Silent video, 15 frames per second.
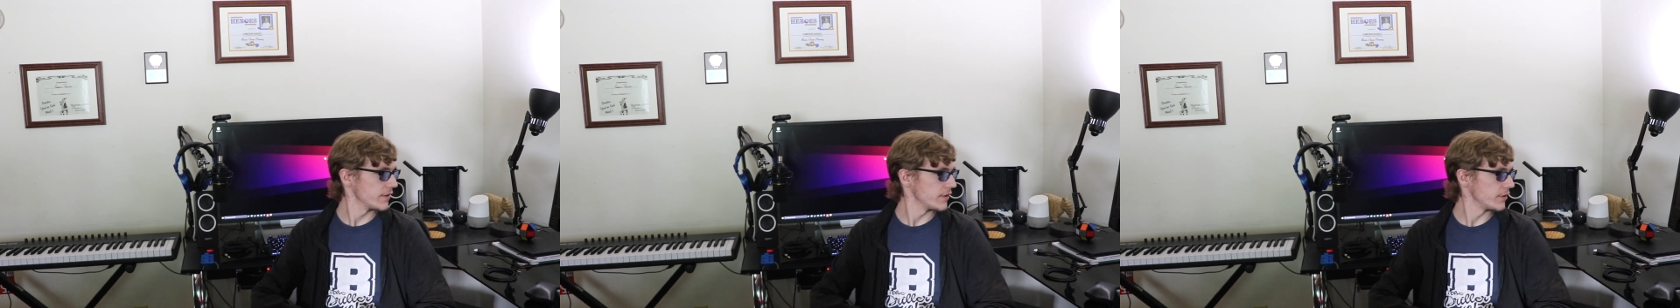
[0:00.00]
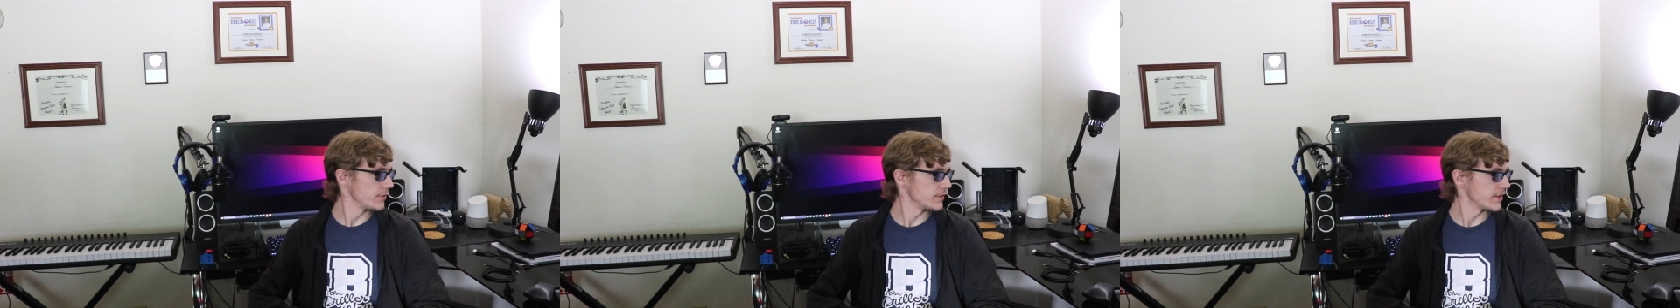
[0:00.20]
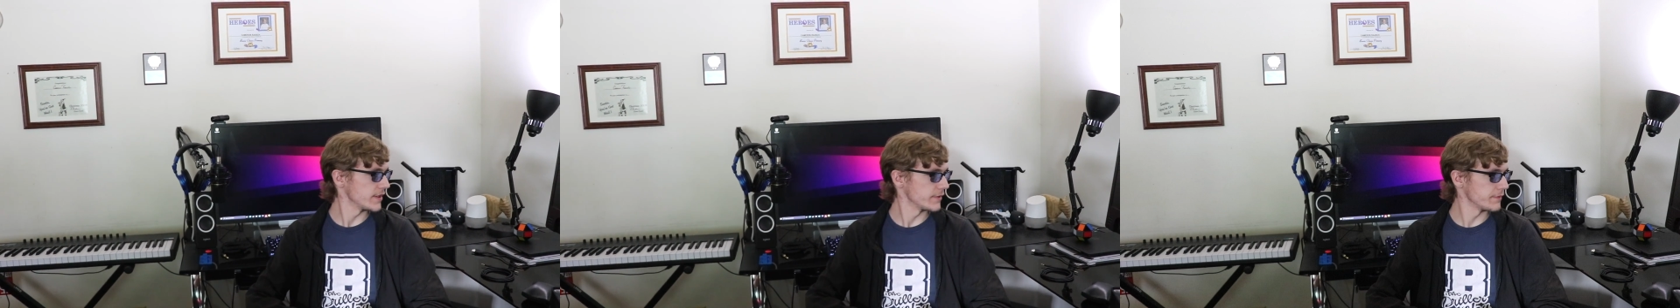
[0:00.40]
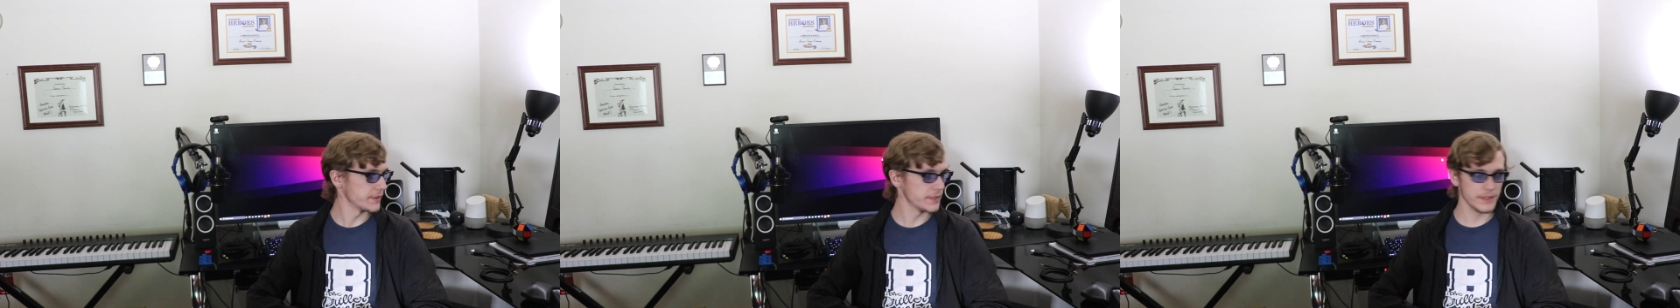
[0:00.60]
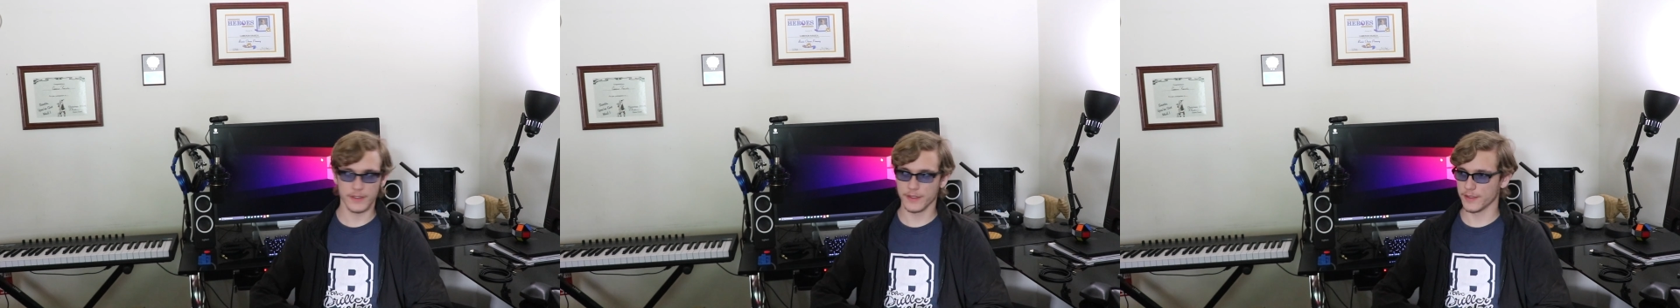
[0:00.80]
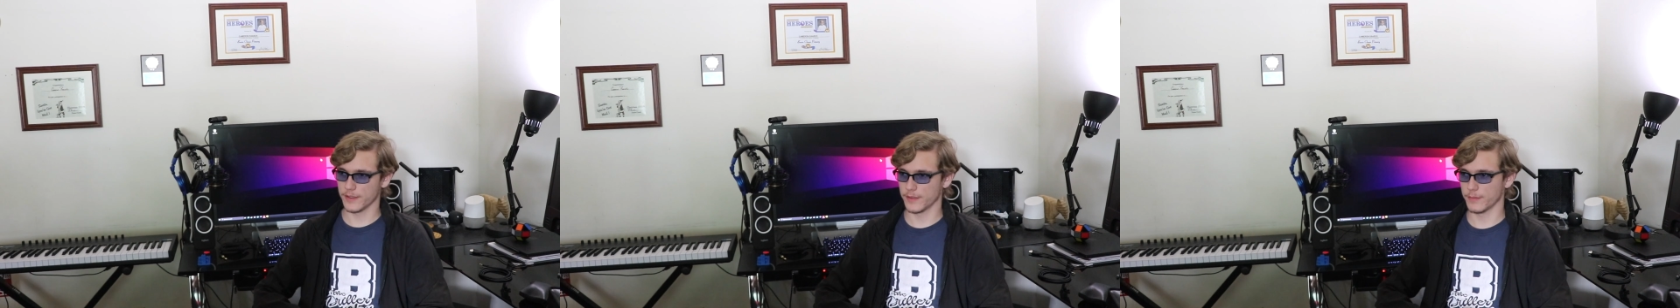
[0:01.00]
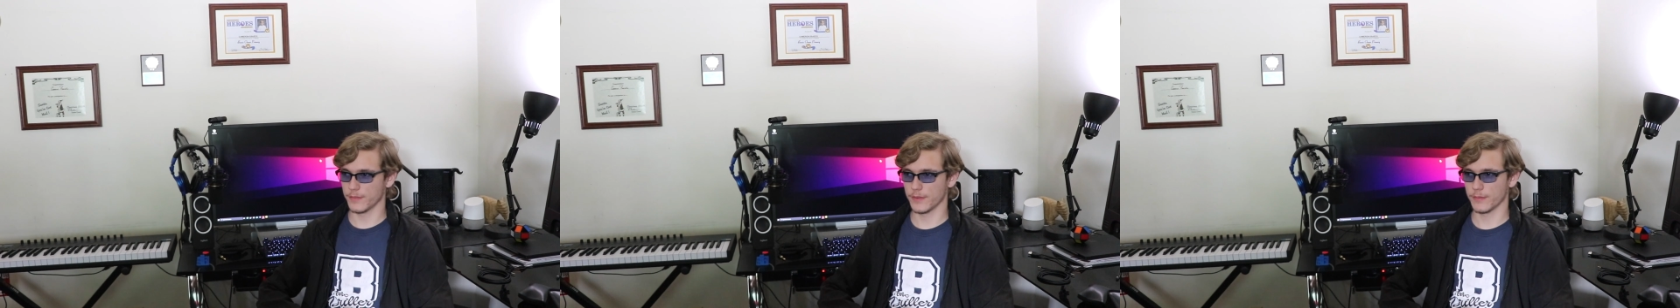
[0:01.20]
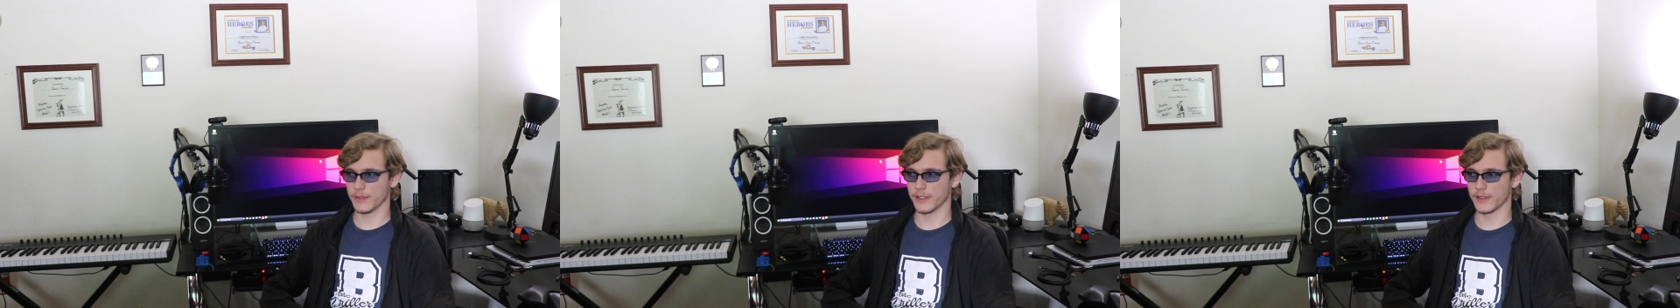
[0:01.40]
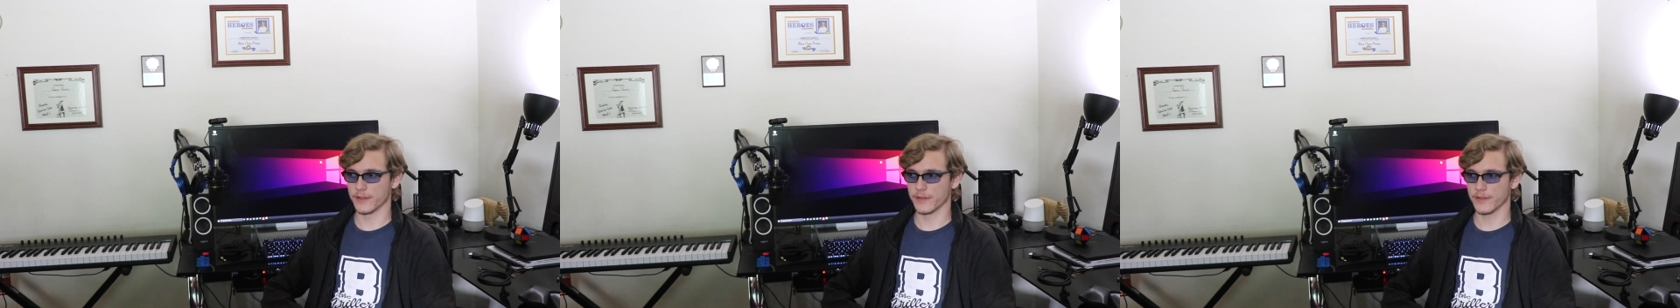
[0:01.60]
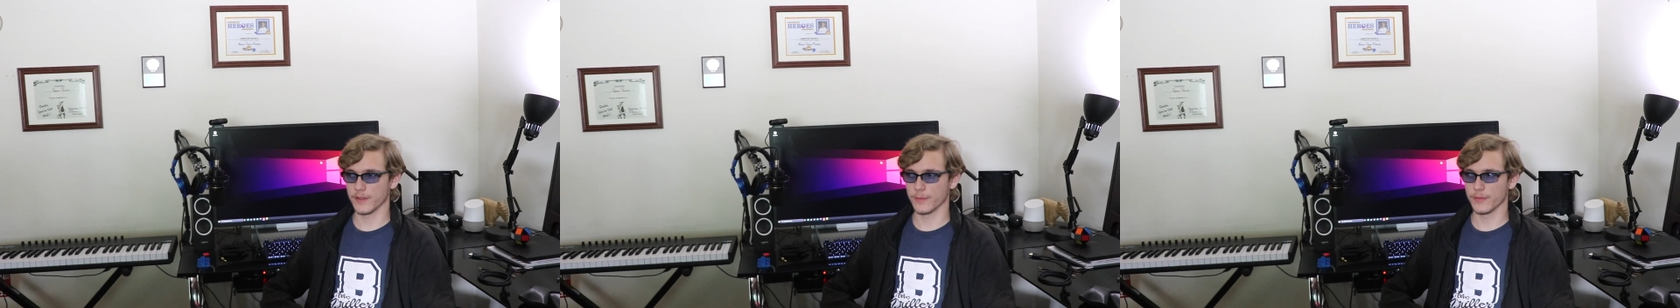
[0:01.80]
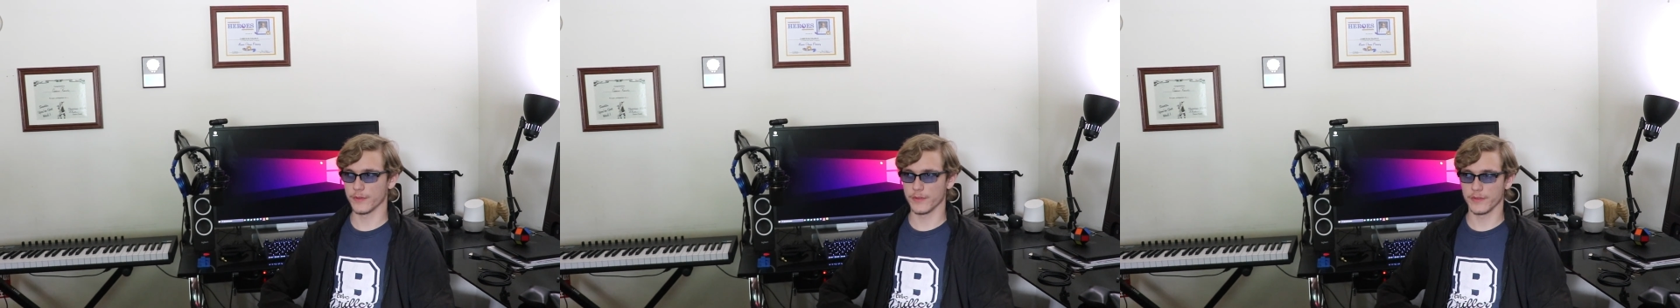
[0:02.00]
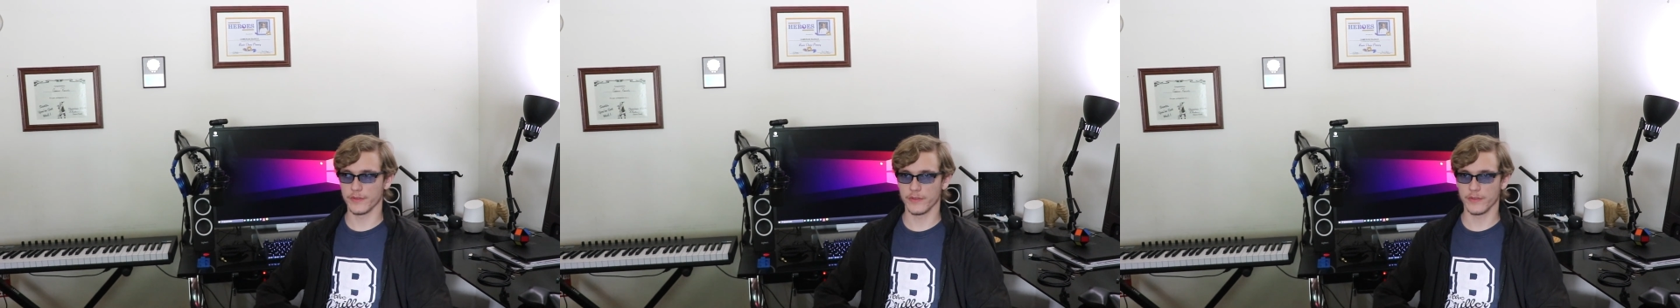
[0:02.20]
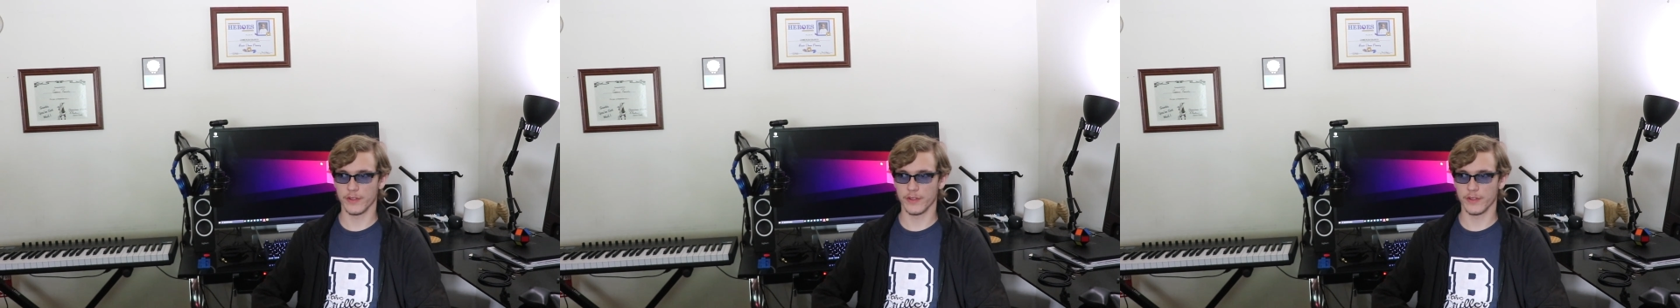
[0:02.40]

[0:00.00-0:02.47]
I do a lot of it. I play in ensembles.